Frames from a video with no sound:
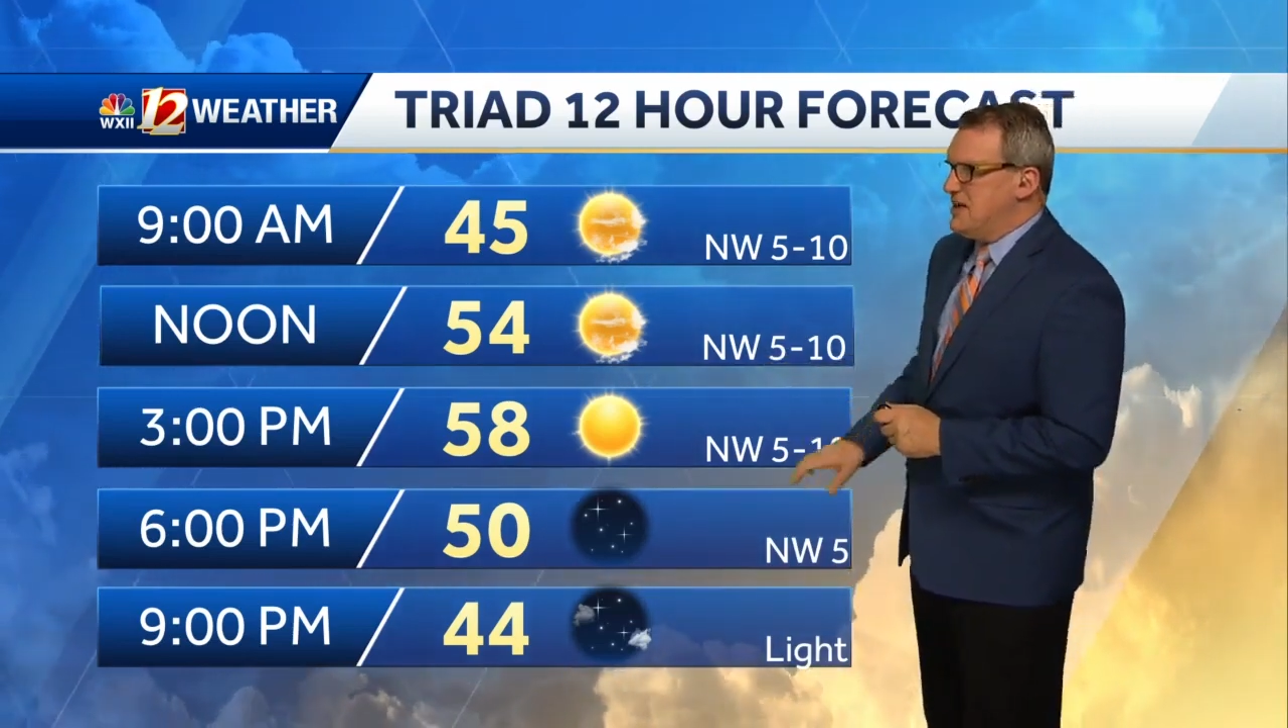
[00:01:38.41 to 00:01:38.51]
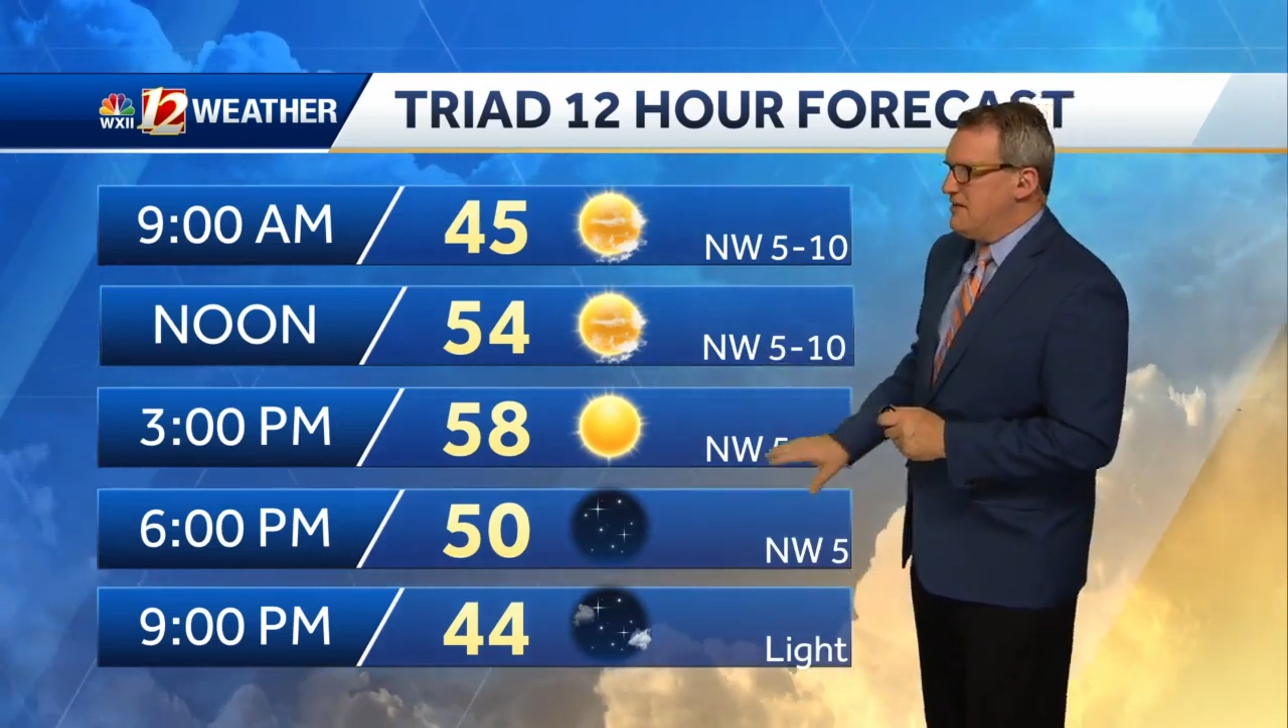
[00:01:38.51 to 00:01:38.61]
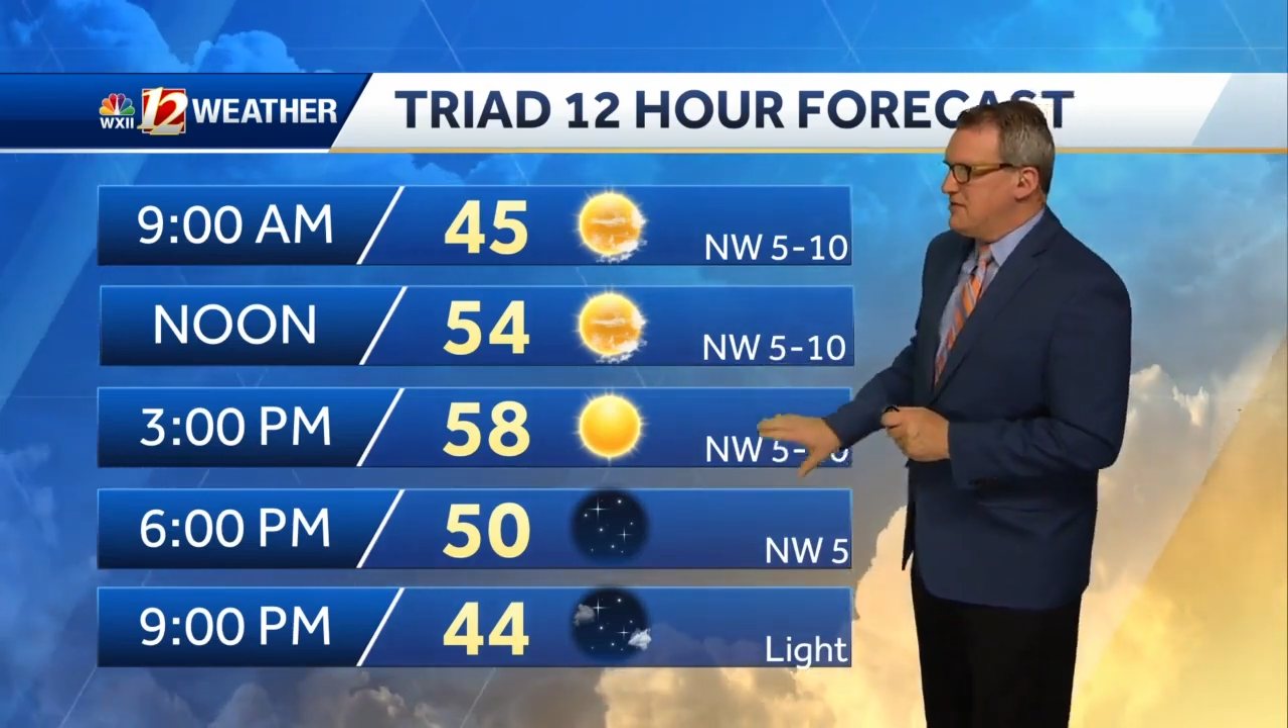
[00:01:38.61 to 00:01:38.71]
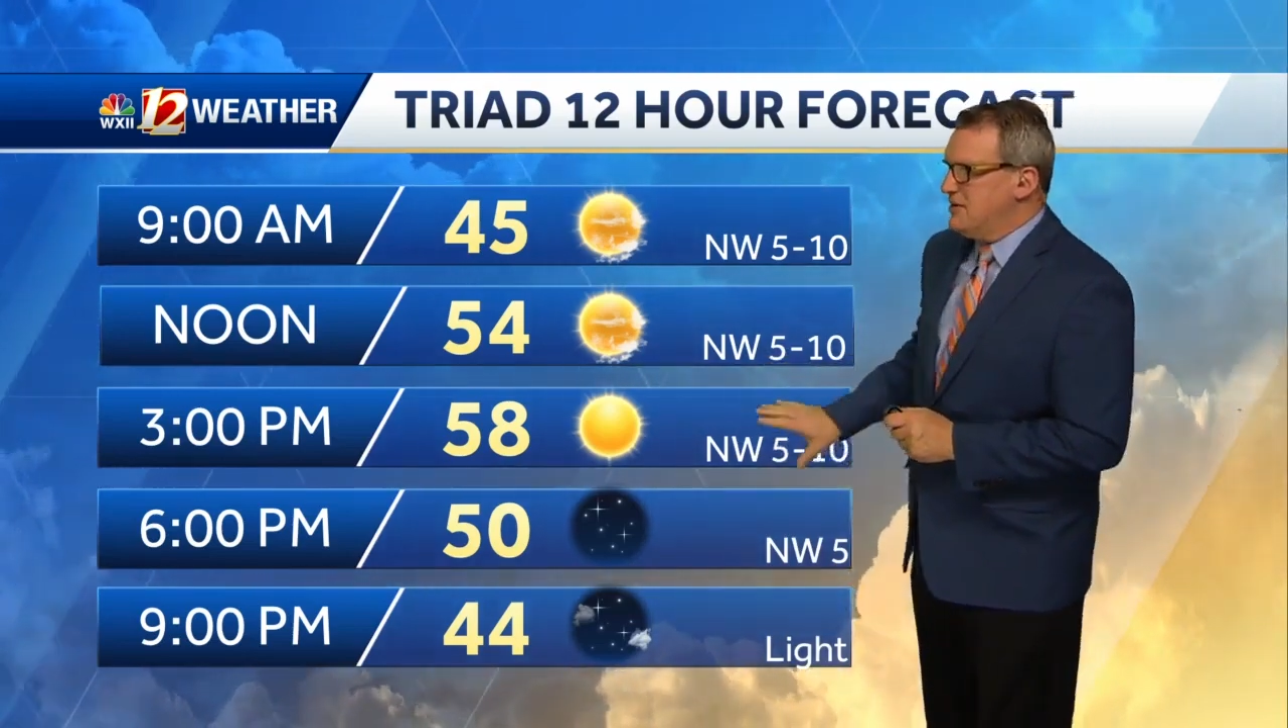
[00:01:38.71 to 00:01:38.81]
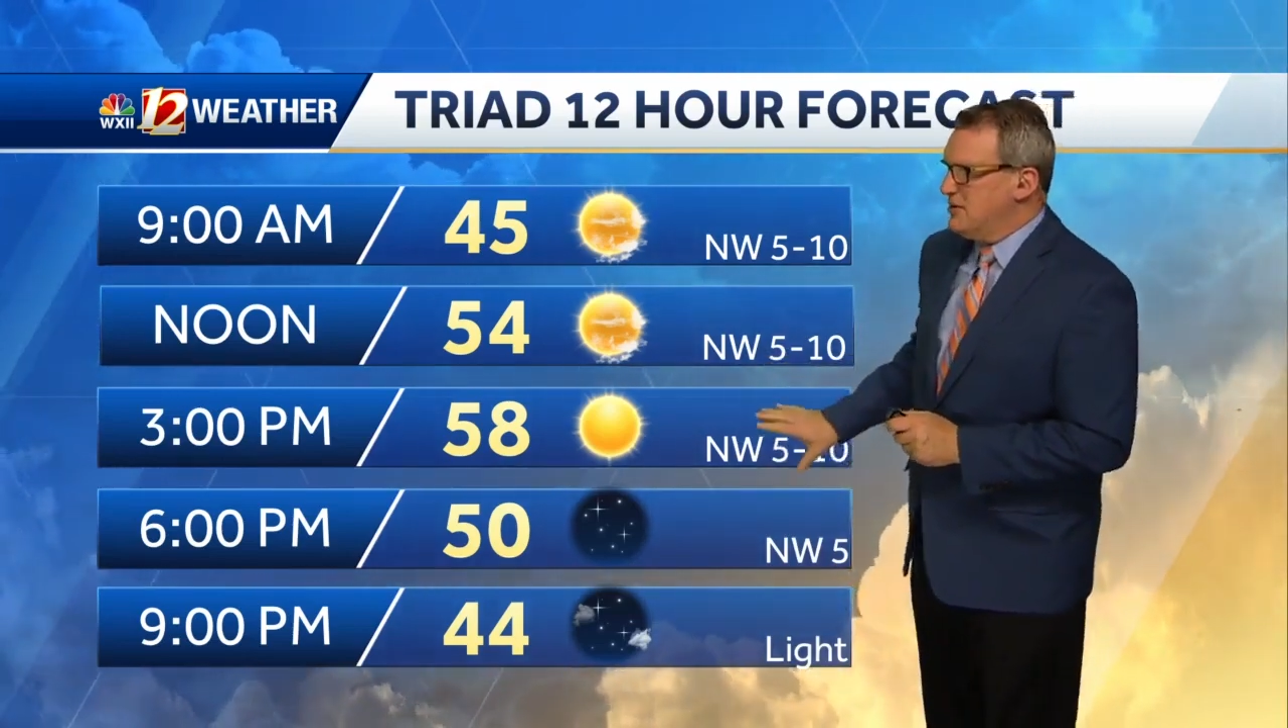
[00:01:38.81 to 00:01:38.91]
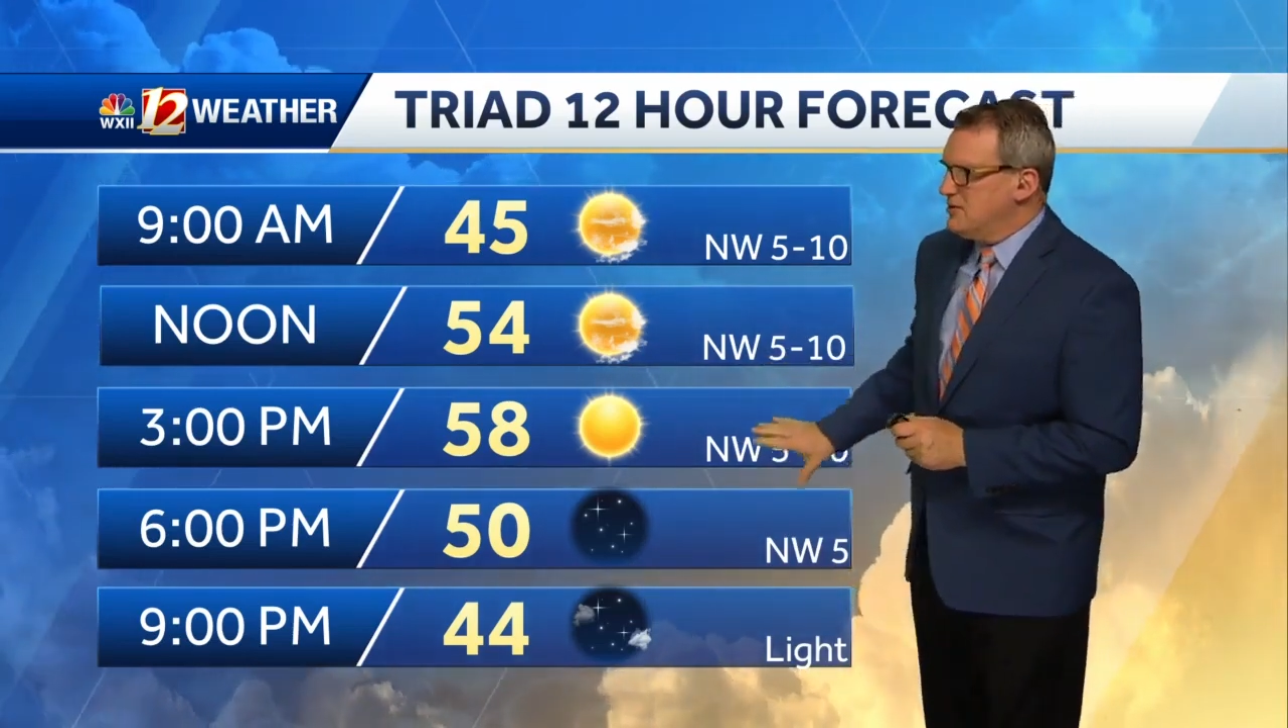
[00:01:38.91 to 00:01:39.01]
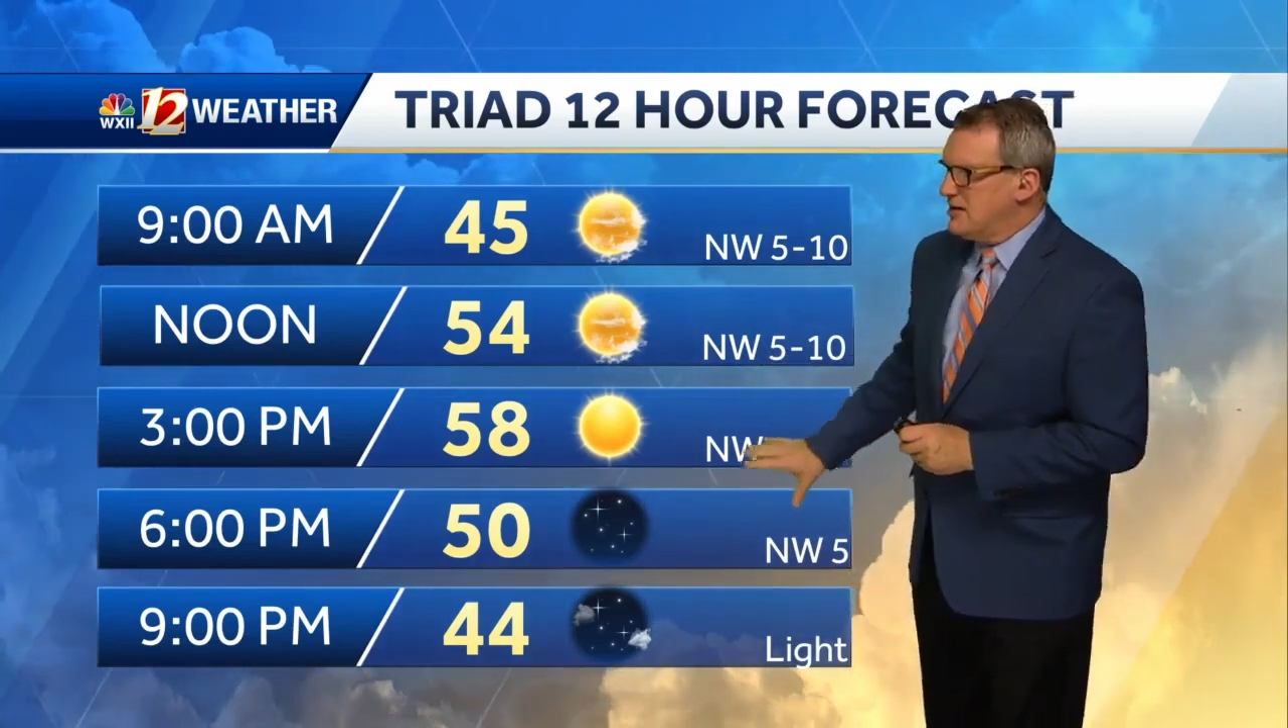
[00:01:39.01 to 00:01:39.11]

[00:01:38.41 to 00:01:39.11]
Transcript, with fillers: afternoon.